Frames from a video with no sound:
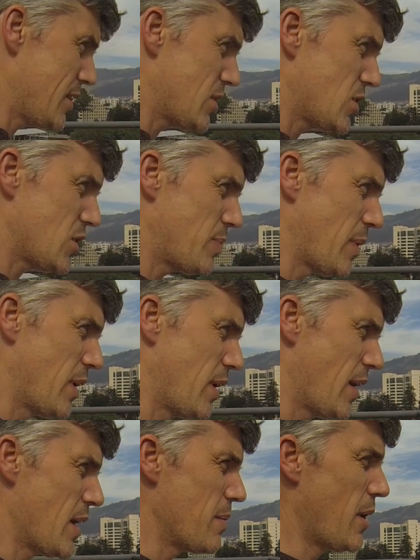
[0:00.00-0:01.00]
it's just been a
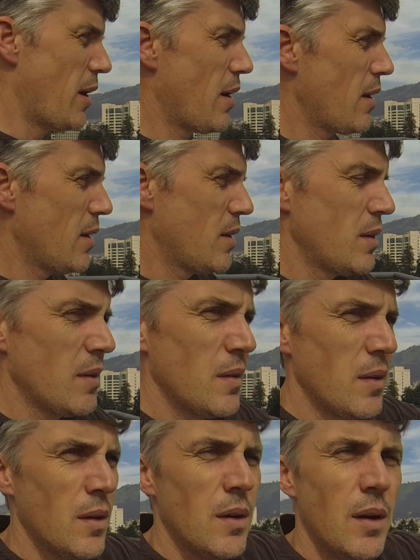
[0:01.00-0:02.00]
nightmare.
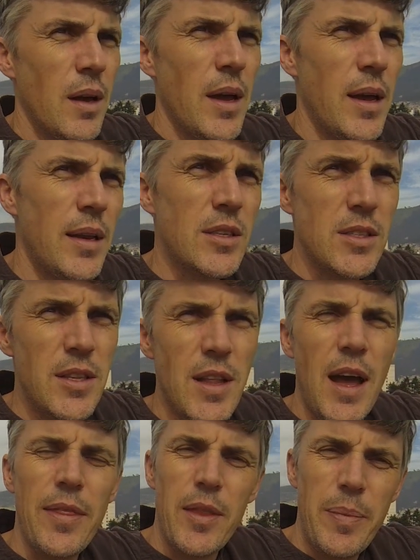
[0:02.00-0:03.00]
And it's
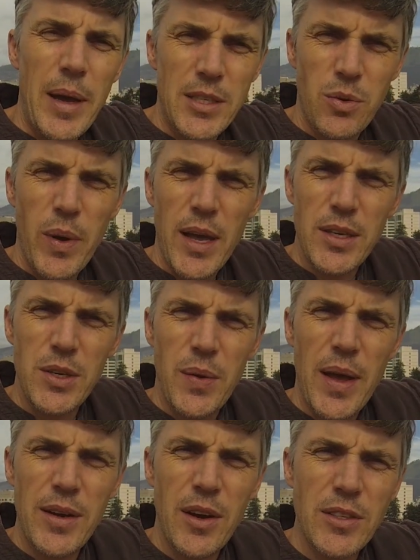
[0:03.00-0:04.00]
not the best way to
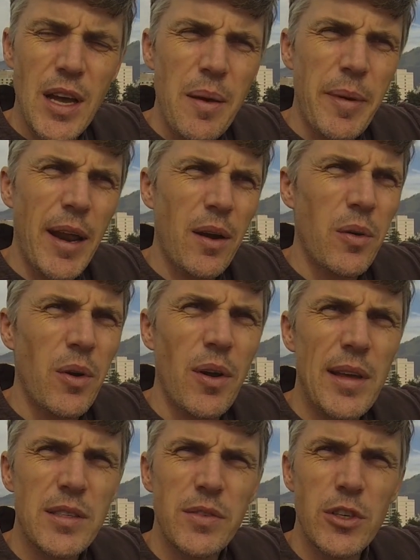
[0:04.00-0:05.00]
end our time in Ecuador,
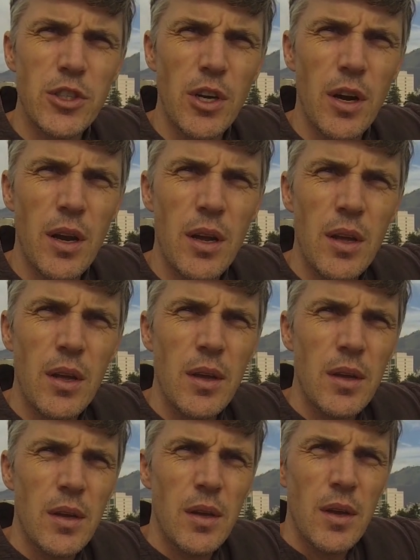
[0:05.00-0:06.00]
that's for sure.
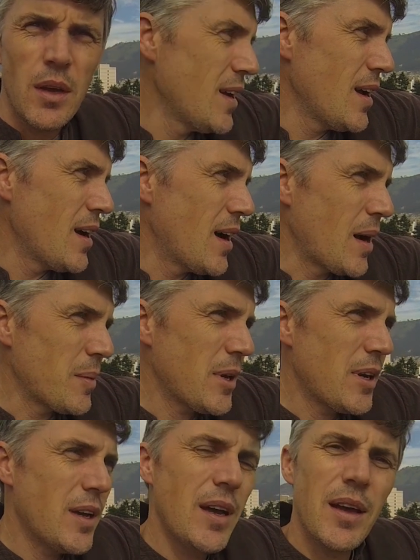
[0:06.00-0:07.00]
I'm
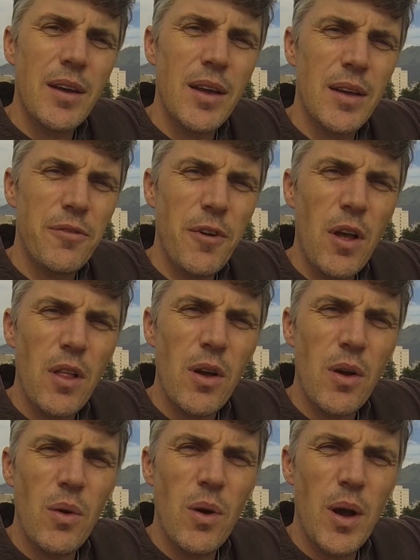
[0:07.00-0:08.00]
gonna
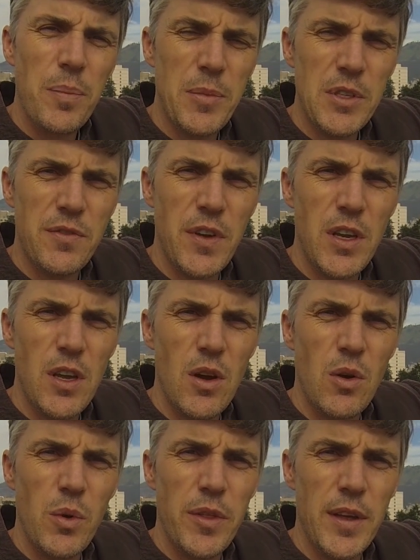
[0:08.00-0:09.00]
follow up this
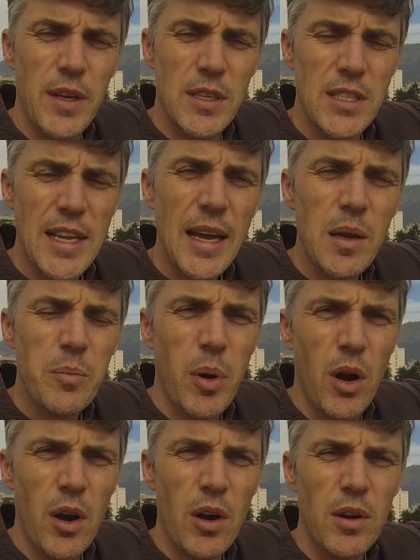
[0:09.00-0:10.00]
video with a second
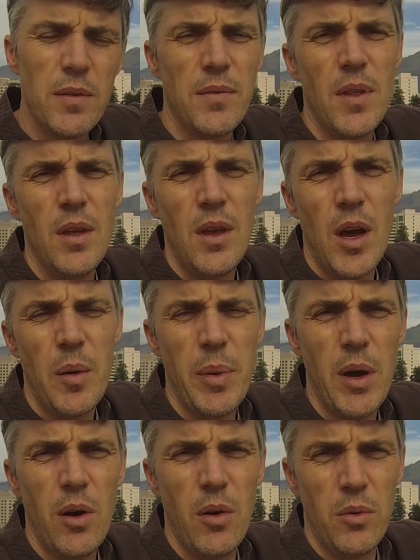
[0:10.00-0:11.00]
part
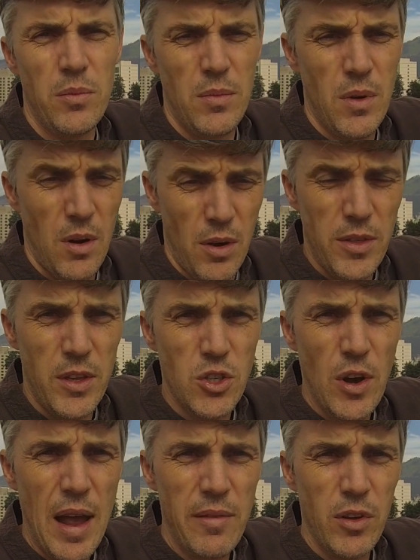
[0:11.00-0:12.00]
about the
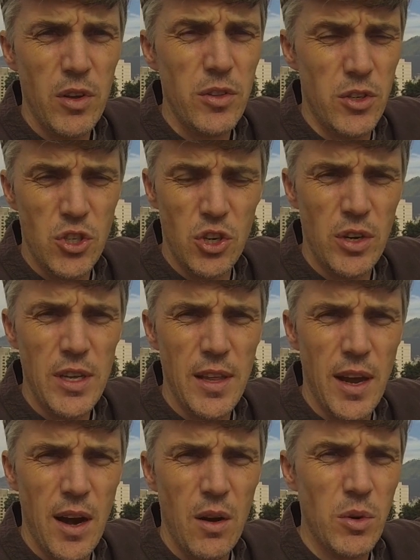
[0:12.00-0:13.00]
travel, the journey
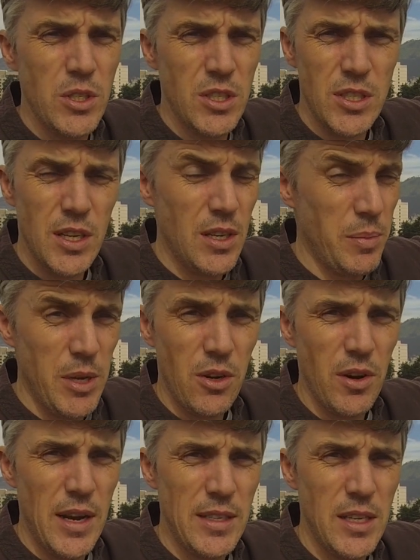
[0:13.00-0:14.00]
there, which is gonna be
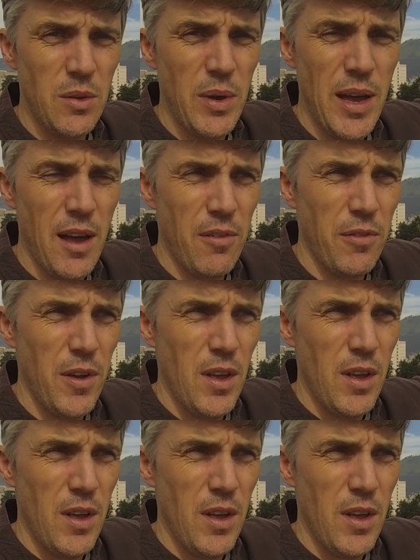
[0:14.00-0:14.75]
crazy. We have